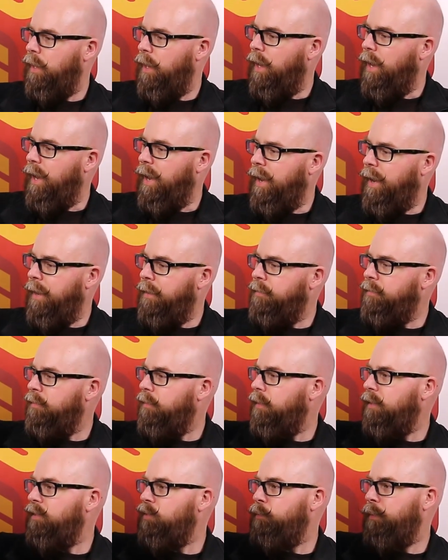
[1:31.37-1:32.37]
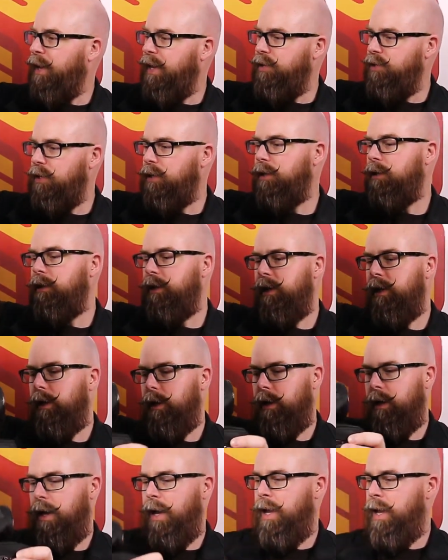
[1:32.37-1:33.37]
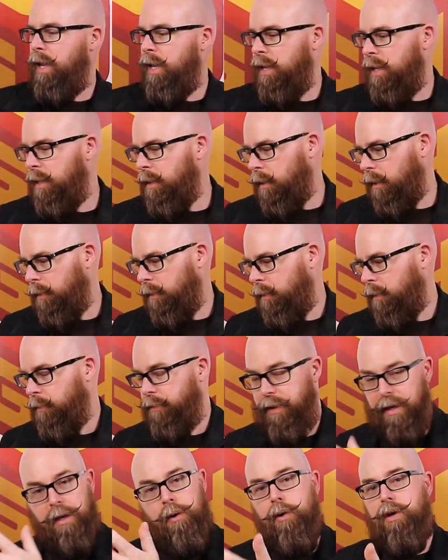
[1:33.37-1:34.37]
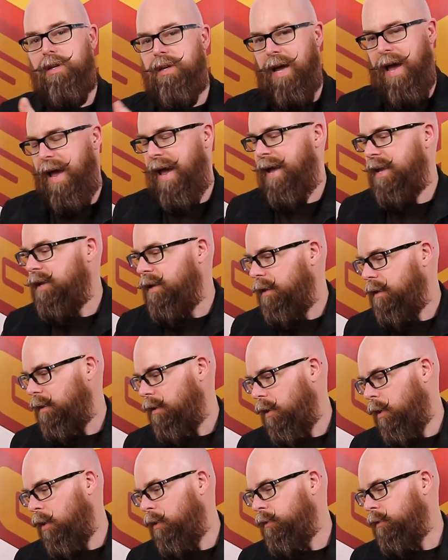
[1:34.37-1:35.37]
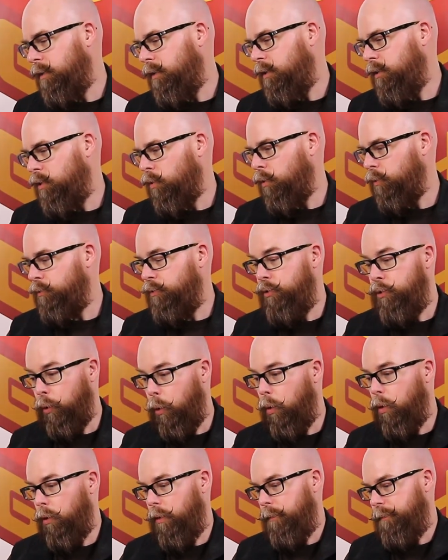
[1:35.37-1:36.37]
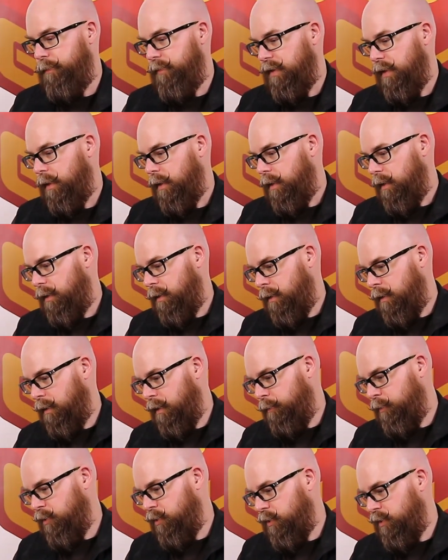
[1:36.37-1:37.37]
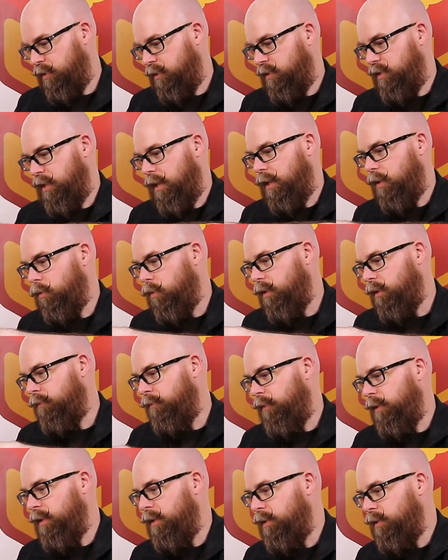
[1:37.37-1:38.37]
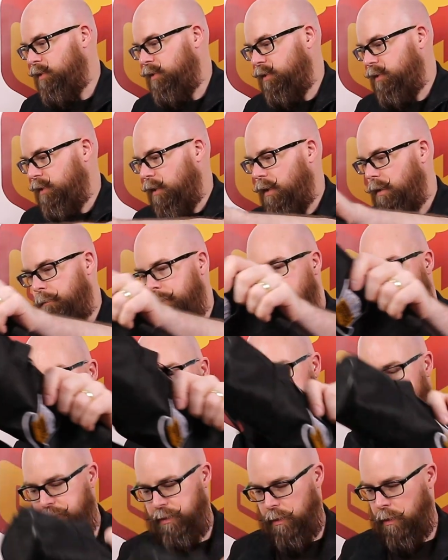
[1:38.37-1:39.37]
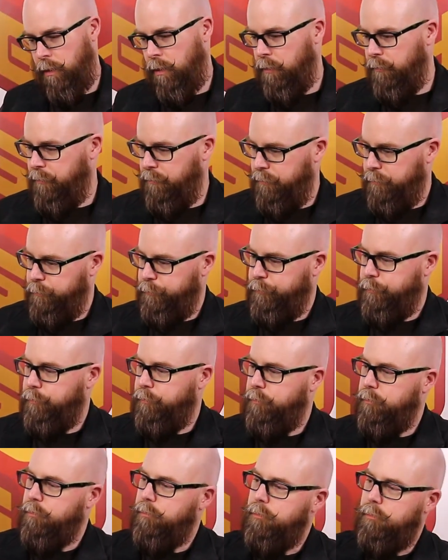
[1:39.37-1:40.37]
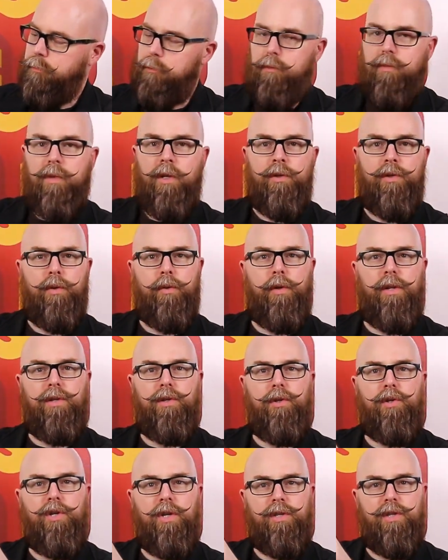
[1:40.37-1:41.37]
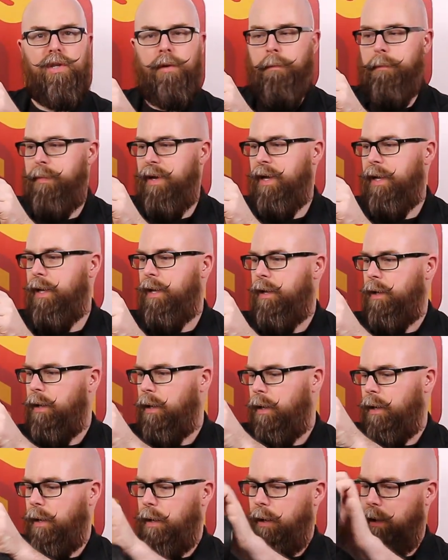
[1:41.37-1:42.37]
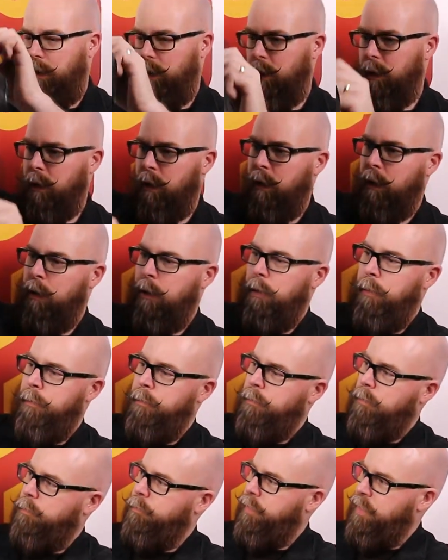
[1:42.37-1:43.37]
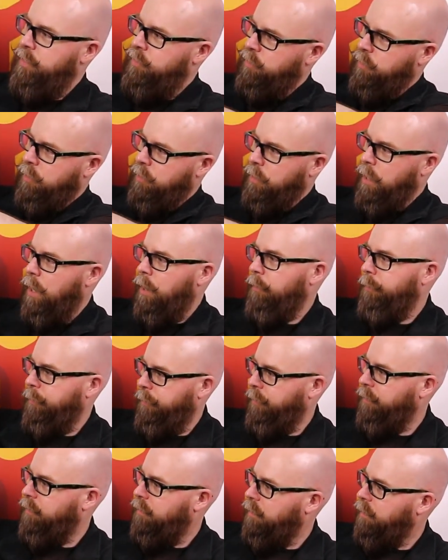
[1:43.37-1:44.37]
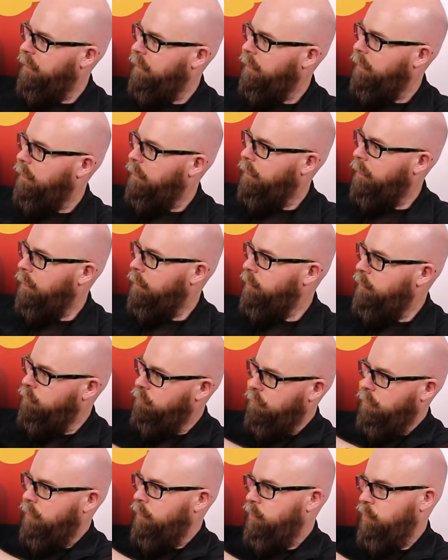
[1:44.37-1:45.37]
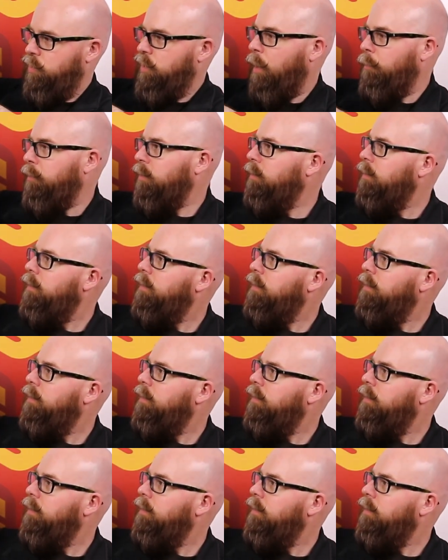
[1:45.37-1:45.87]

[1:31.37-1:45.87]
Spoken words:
And it's basically a thing you can hang on your door. Let me just take one of these bags off. So this is just a big piece of cloth. It's double,